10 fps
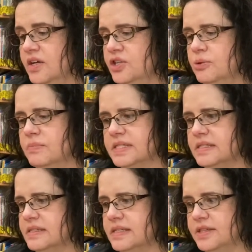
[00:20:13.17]
You
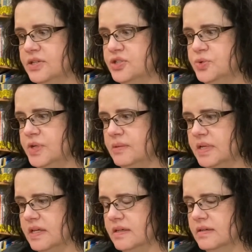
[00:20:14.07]
mustn't sit there
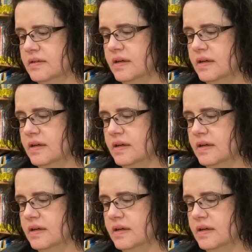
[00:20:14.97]
dreaming.